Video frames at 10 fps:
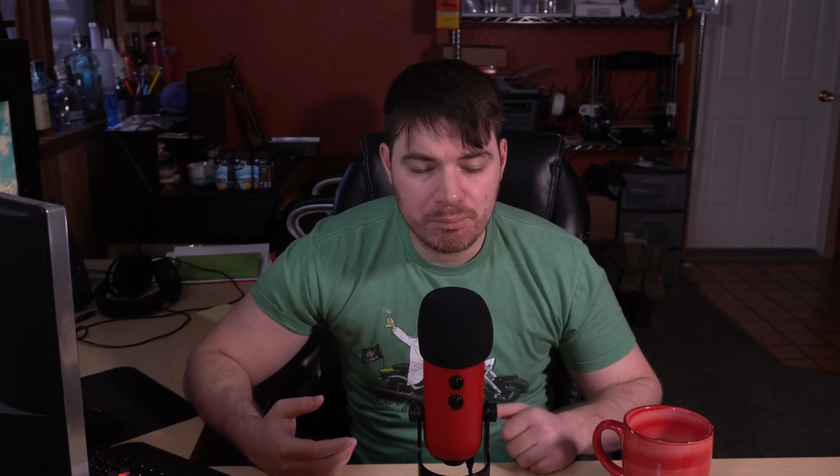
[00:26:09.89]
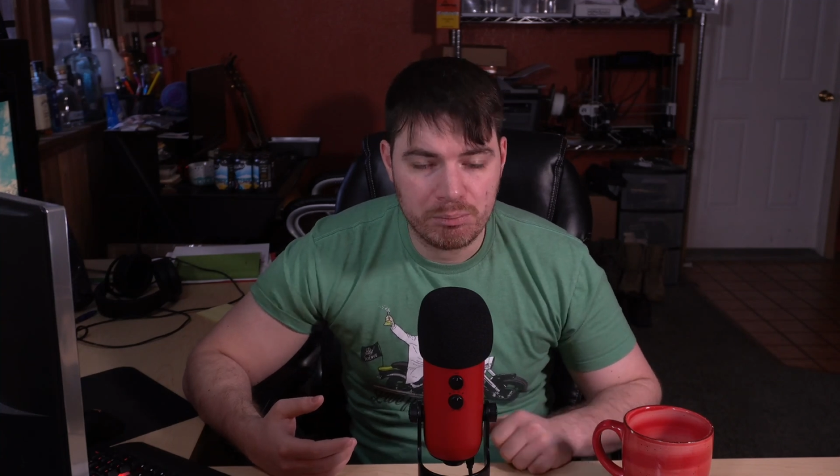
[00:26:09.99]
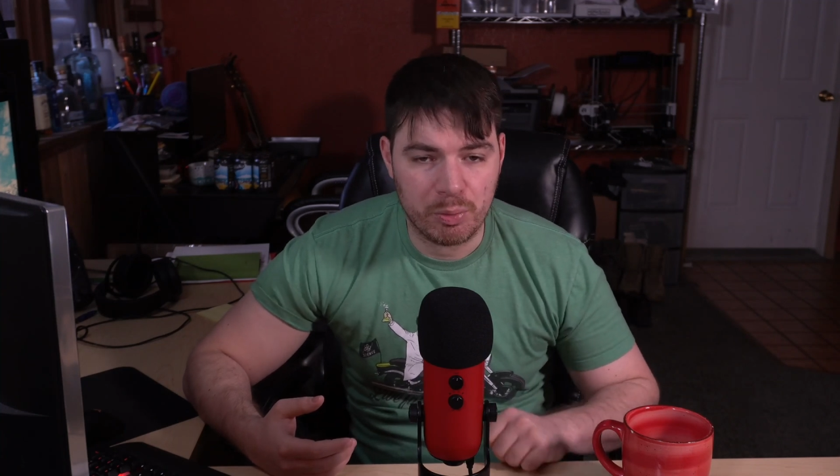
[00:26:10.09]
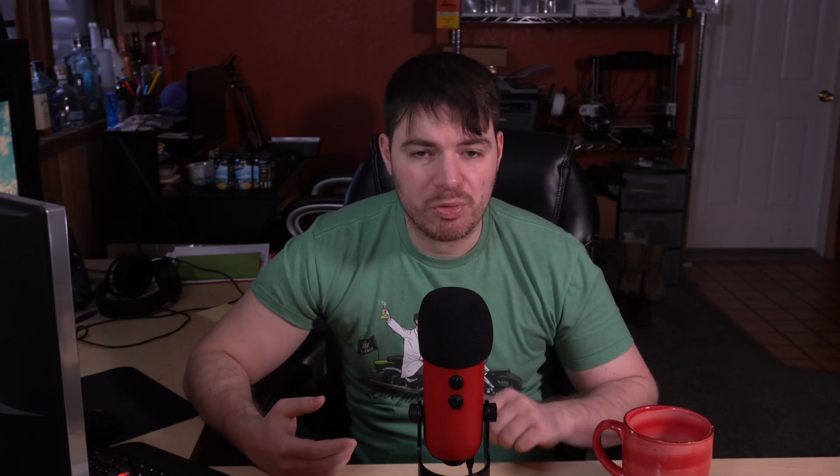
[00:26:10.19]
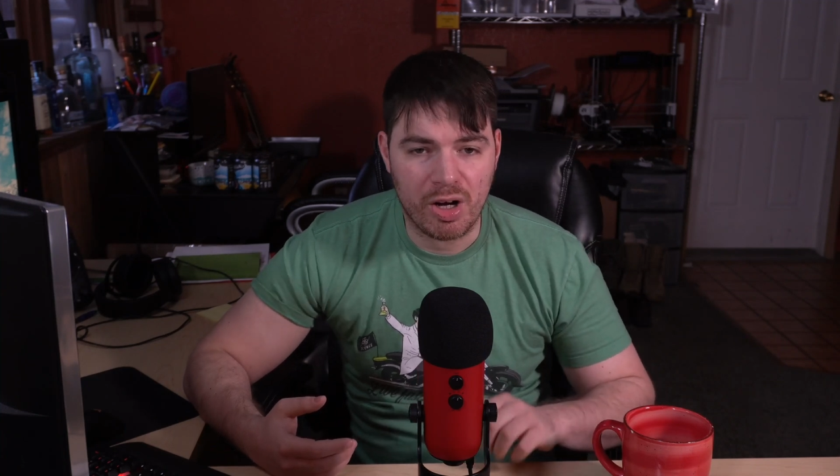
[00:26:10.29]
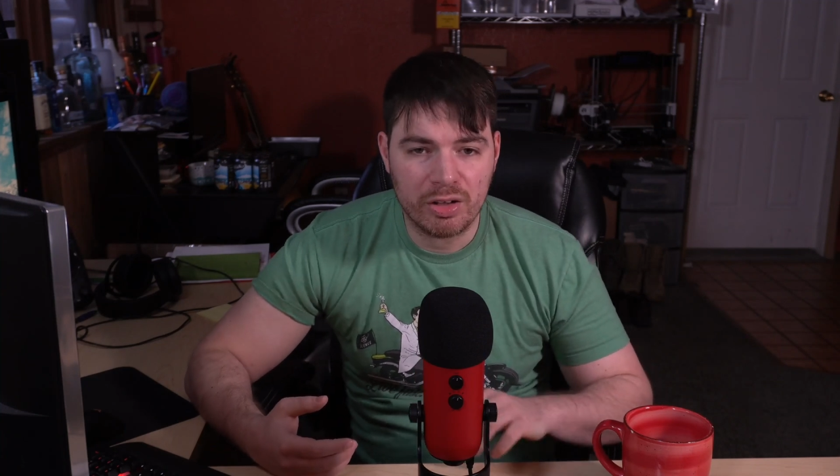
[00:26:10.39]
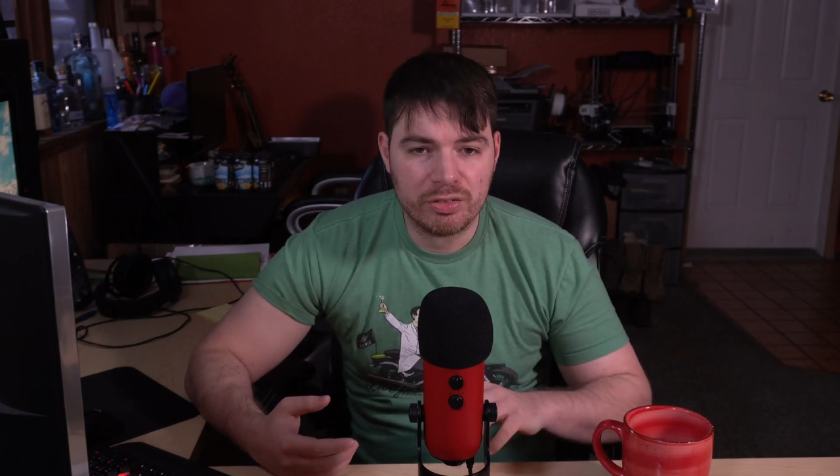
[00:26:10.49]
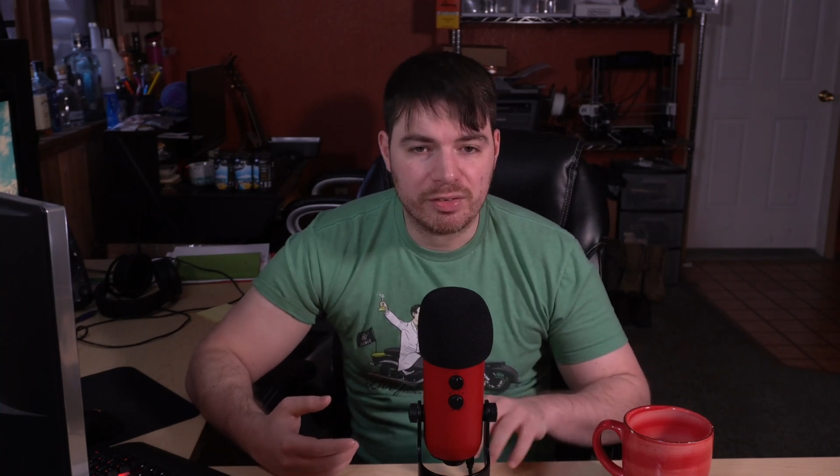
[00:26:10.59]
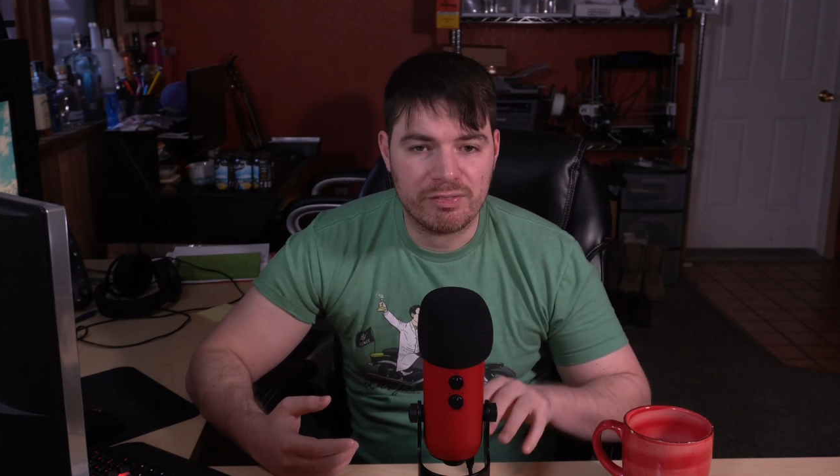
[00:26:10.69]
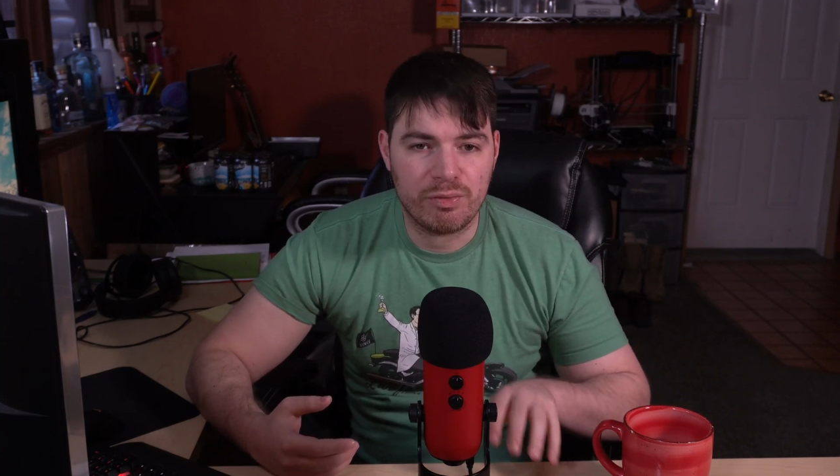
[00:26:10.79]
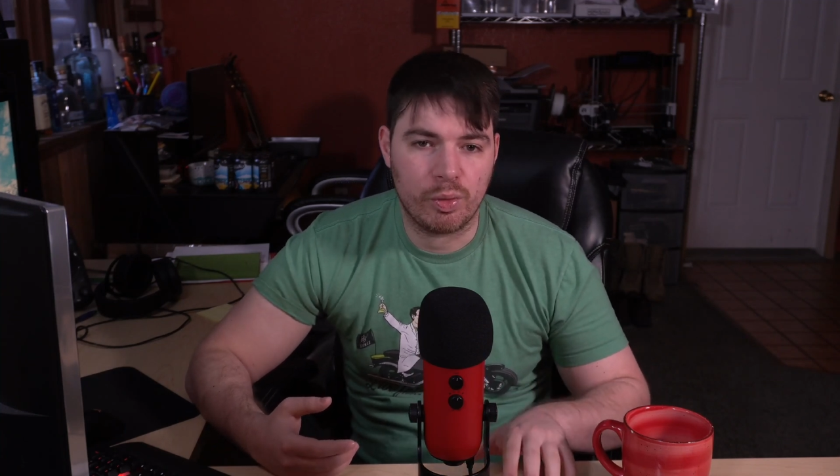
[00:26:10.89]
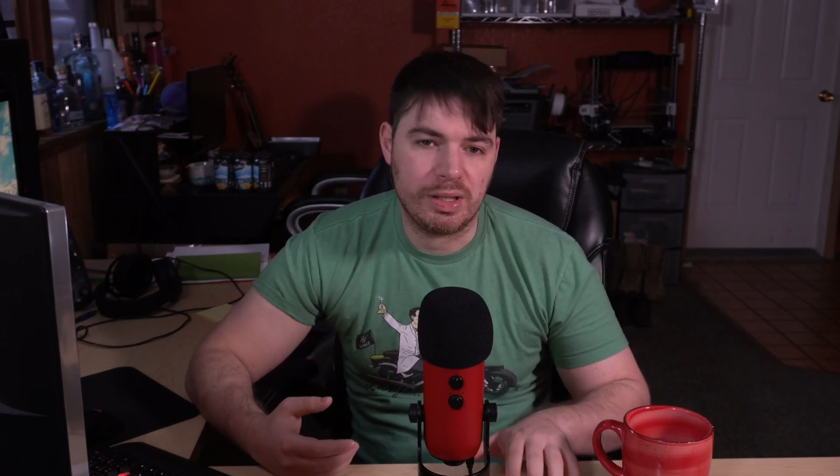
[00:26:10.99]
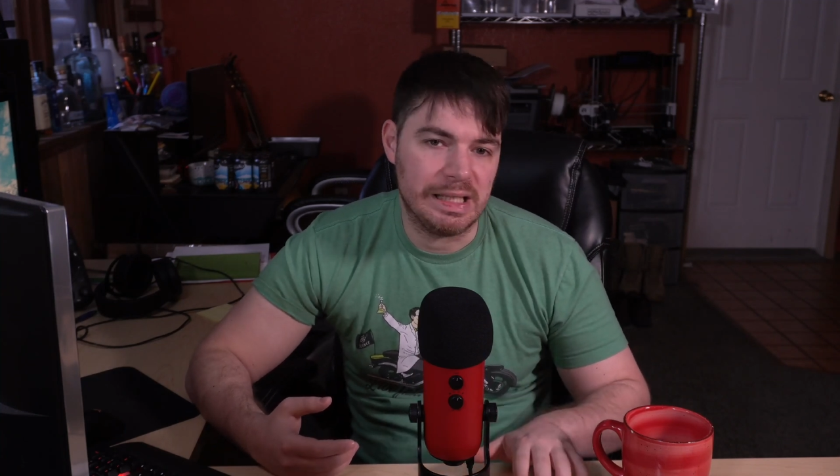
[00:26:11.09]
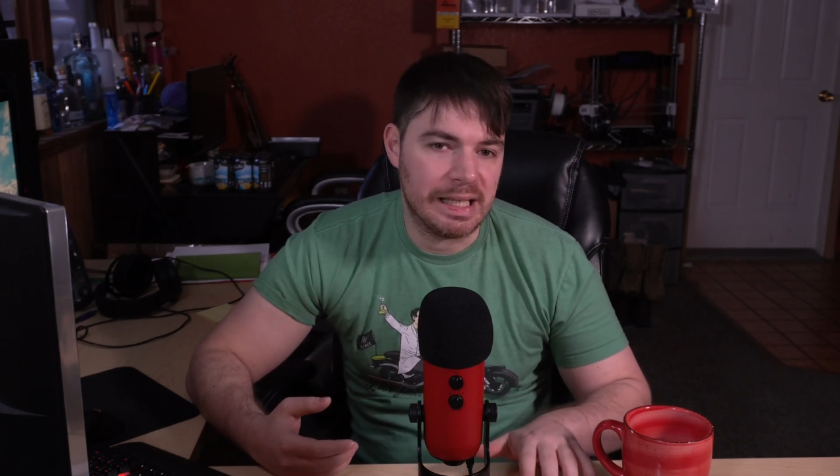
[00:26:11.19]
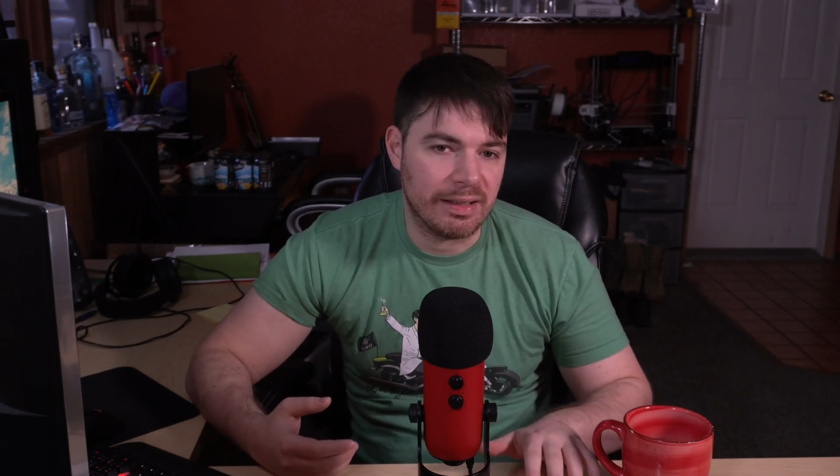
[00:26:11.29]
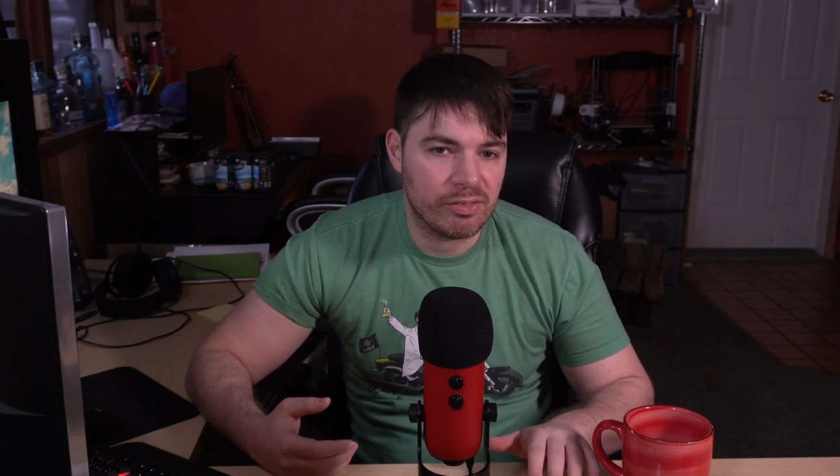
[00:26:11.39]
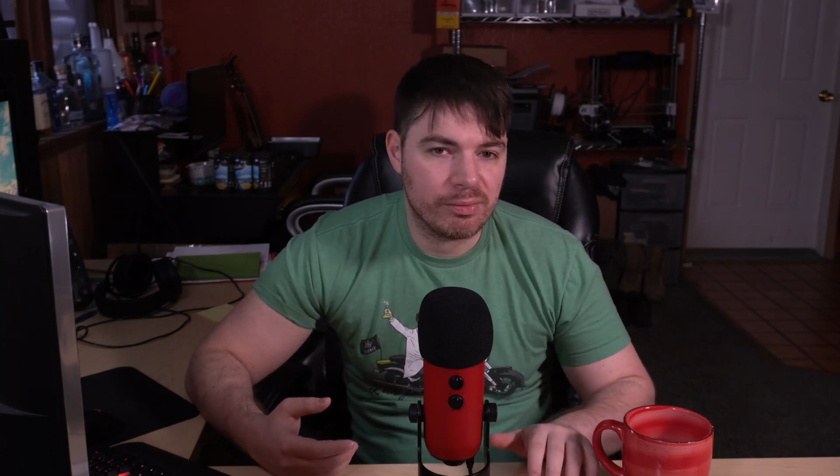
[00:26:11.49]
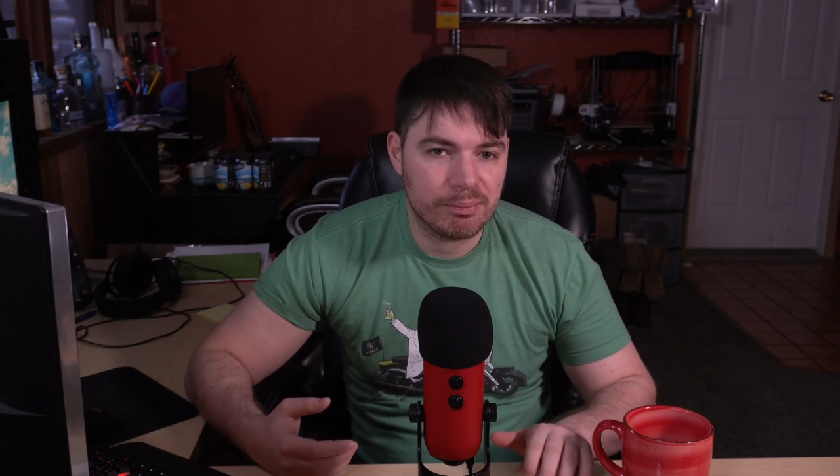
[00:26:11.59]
but it was 140 gigs.